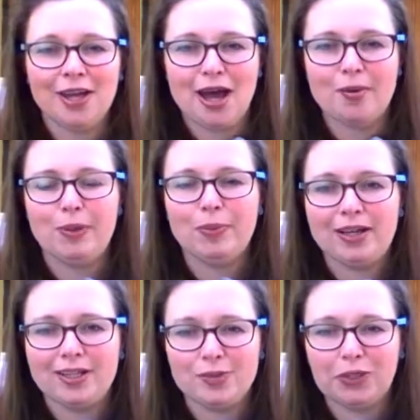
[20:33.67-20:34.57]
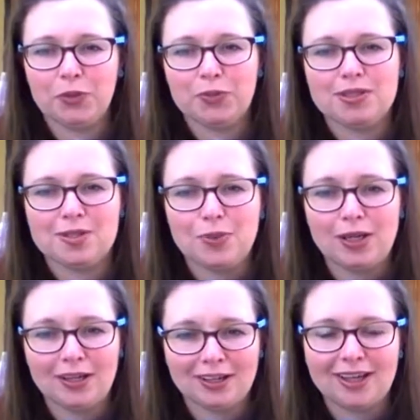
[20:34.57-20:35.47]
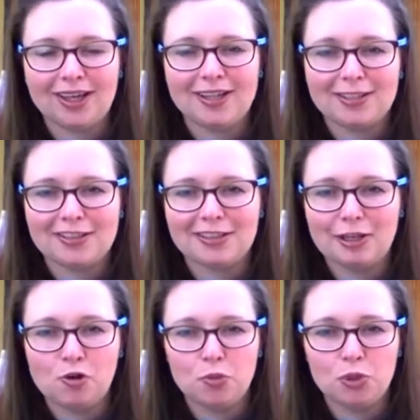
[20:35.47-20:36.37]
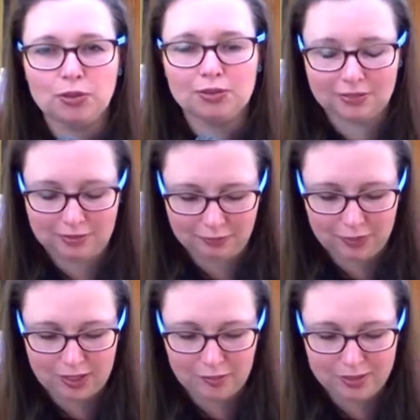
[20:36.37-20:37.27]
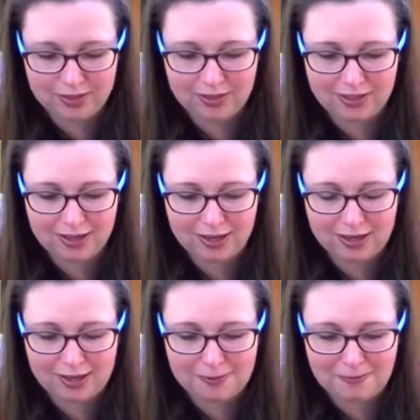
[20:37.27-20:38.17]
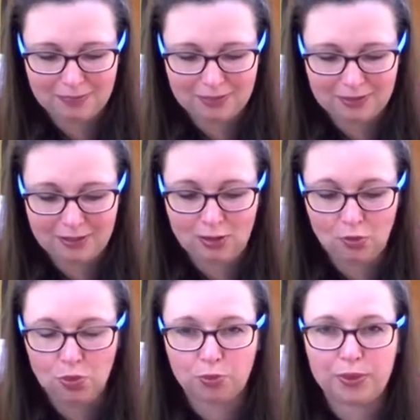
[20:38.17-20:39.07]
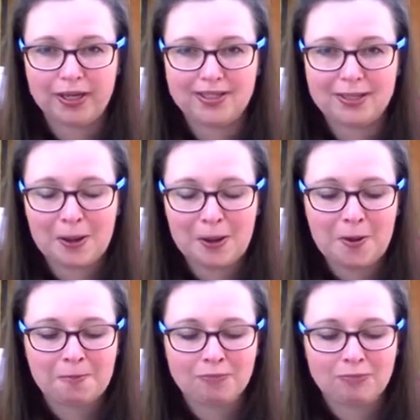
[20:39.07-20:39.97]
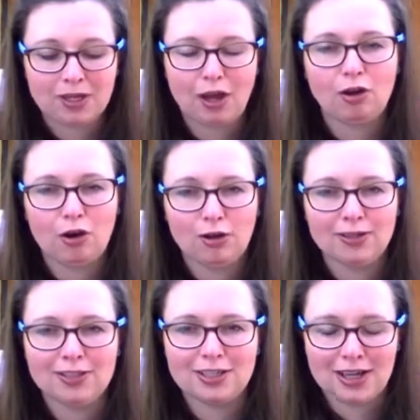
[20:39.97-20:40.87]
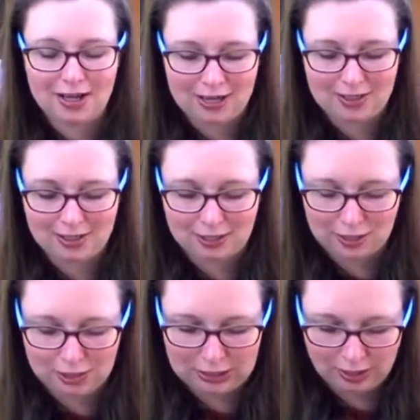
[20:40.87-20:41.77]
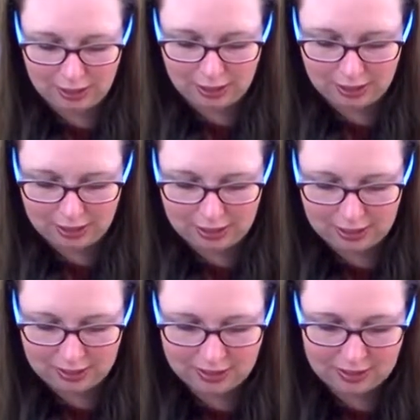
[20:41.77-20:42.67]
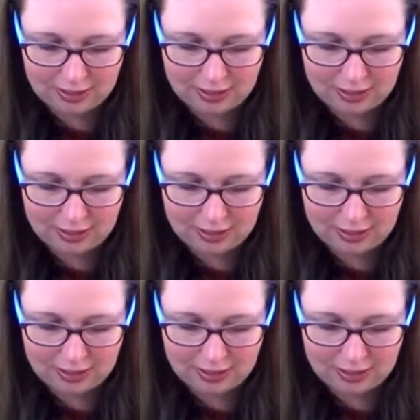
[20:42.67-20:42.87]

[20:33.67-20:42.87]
happy place when it comes to spinning is Longwool fibres and Longwool breeds, and Gotland is certainly that. And